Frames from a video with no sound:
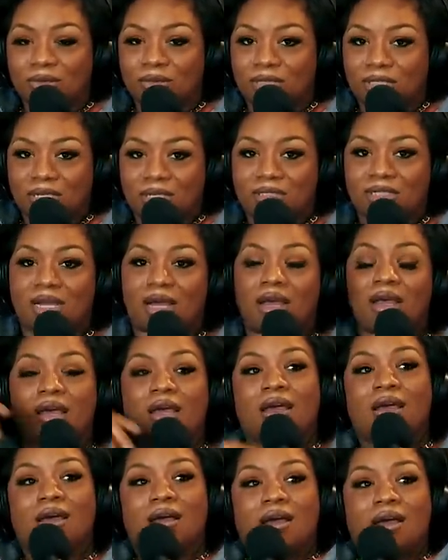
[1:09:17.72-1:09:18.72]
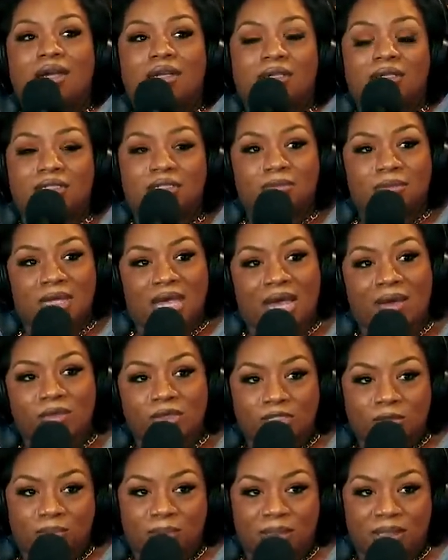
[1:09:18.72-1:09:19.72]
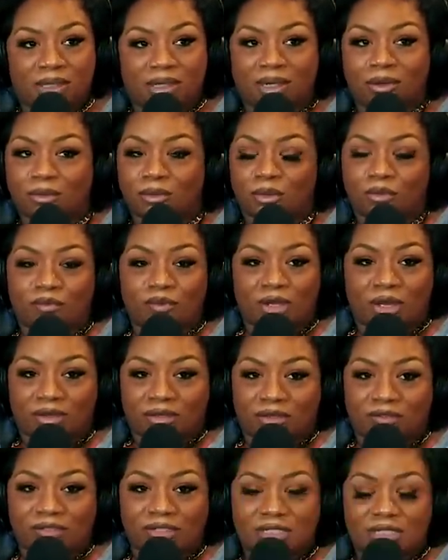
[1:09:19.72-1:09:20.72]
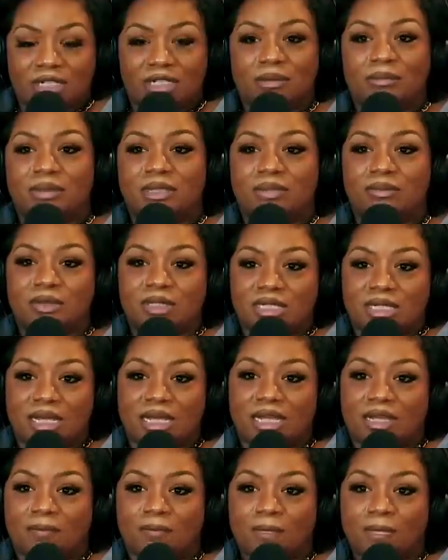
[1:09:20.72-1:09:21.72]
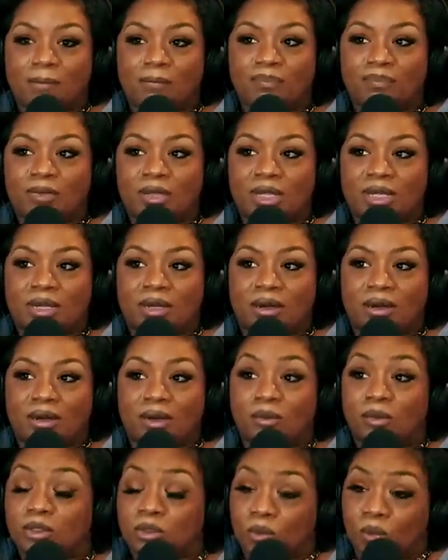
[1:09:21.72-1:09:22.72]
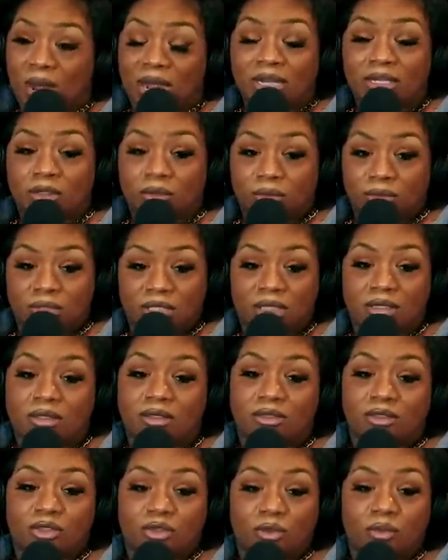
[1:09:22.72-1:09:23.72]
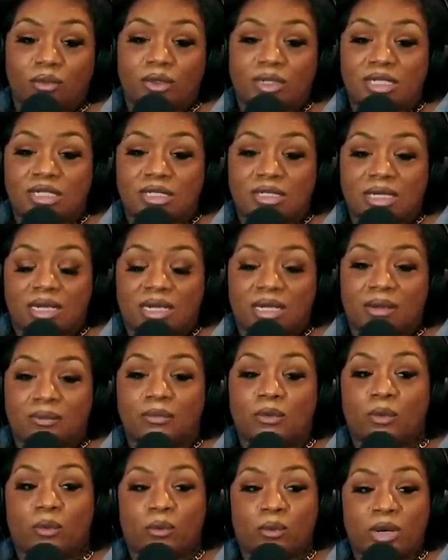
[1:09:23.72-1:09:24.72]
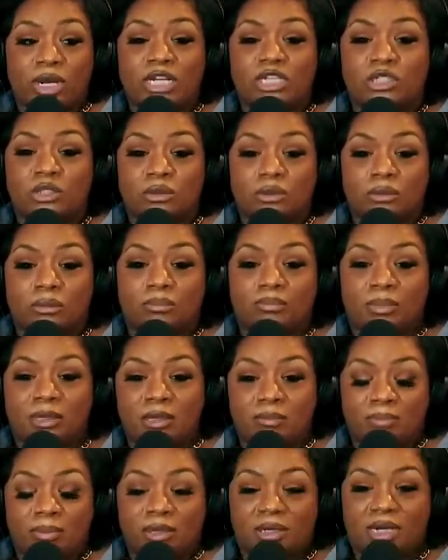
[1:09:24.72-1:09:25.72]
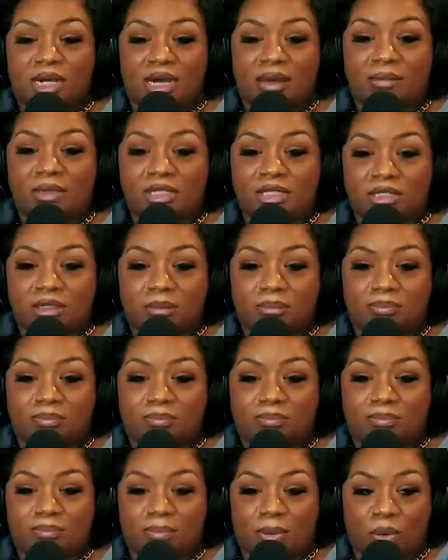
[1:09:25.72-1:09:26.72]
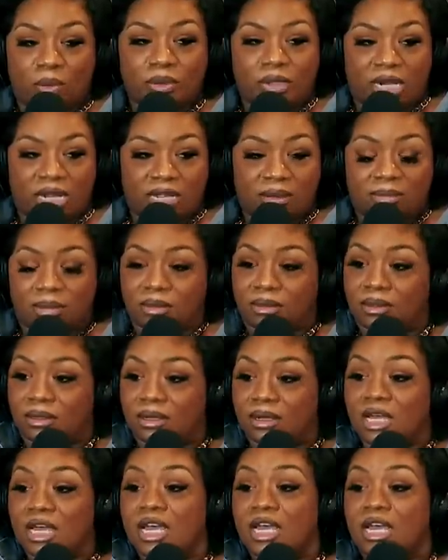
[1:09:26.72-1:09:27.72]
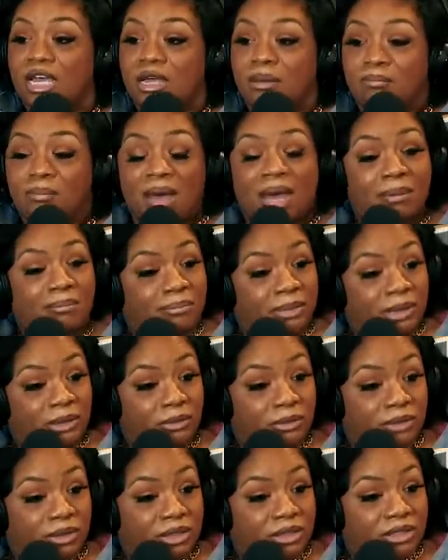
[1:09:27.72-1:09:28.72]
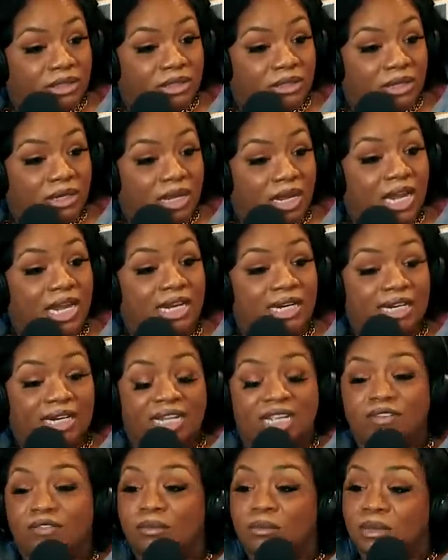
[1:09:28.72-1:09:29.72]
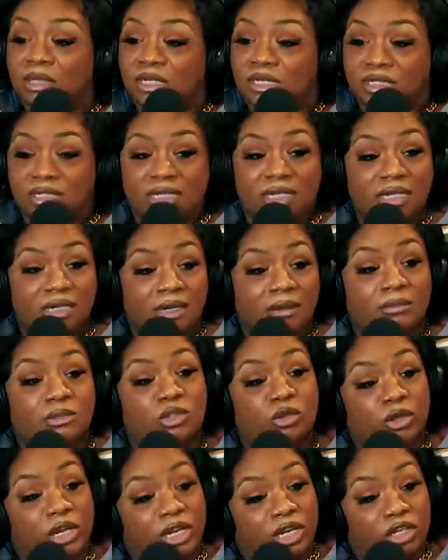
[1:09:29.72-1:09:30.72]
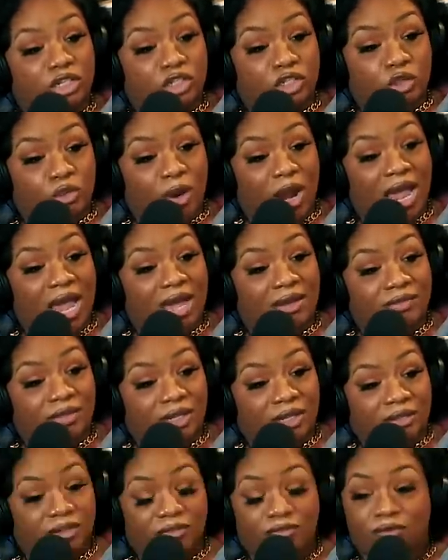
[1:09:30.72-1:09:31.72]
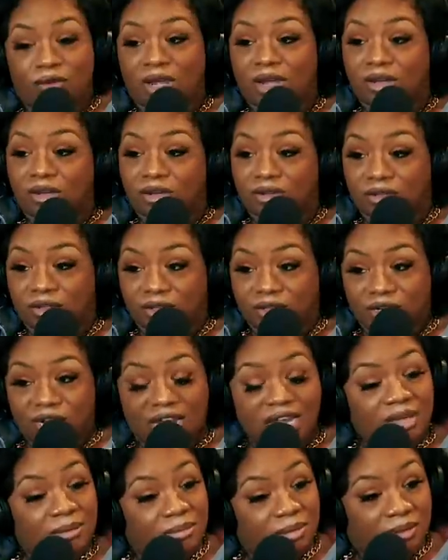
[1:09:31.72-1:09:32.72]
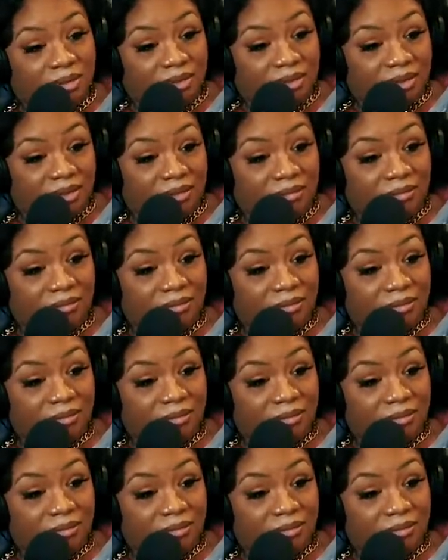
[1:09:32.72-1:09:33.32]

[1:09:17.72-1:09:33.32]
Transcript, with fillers: on tiktok and this guy was speaking i don't know if y'all ever seen it but he was saying uh, it was a white dude telling the story he said rich people come into poor neighborhood and buy buildings and leave them condemned so they can drive down the value of the neighborhood.